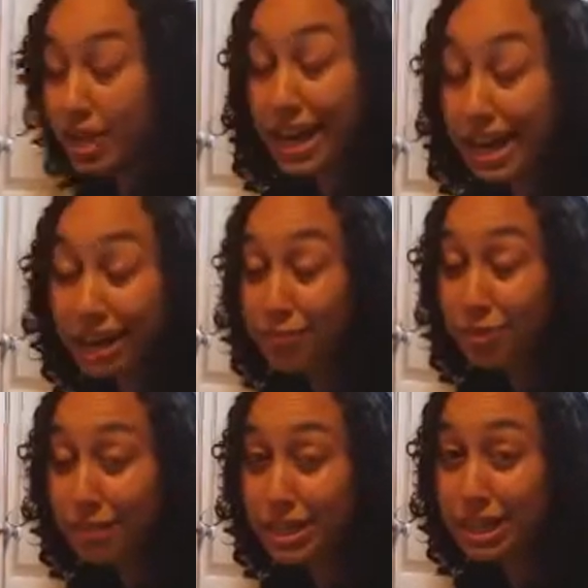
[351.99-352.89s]
I have
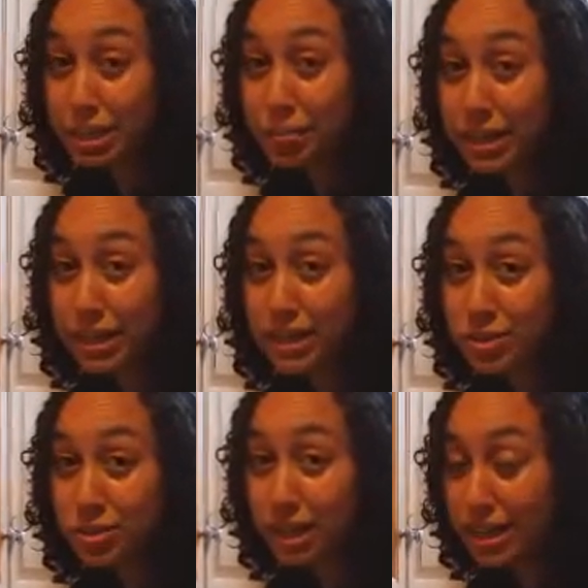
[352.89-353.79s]
3 guinea
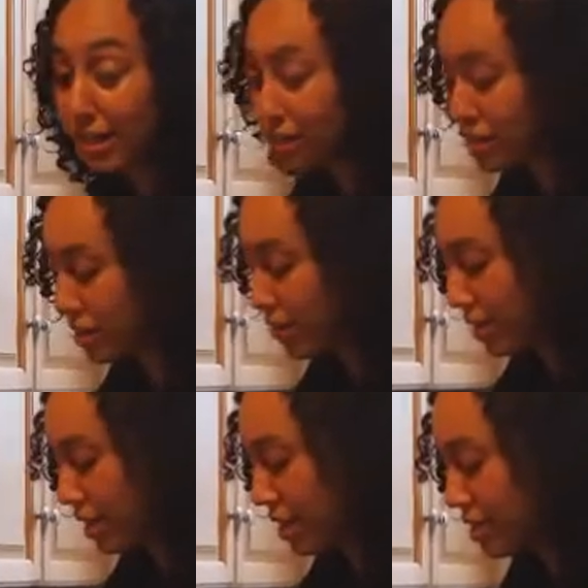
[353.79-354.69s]
pigs, so I give stuff
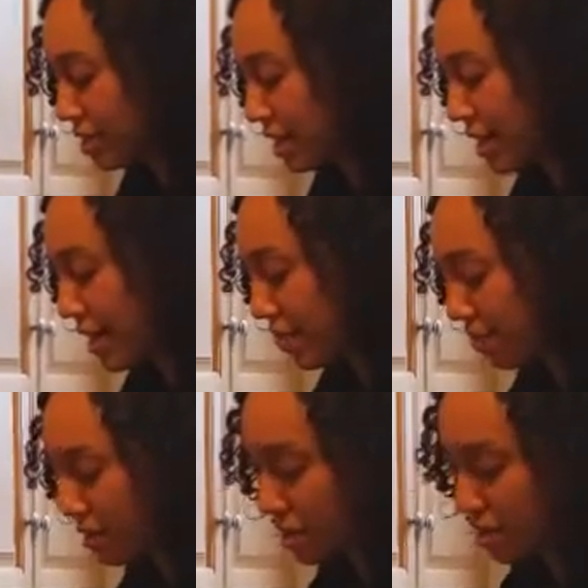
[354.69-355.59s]
like this to them.